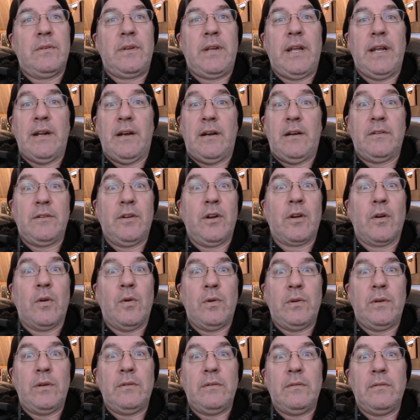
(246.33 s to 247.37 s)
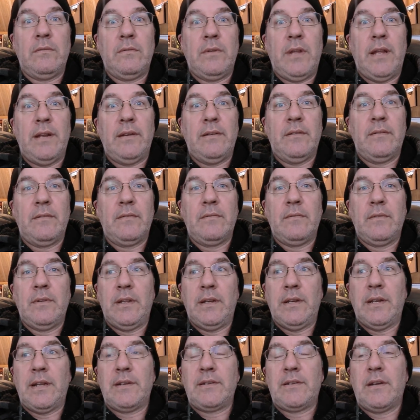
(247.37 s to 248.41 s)
get a hunger going then
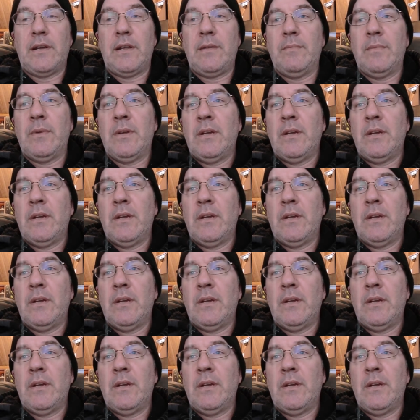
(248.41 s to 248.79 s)
in that time,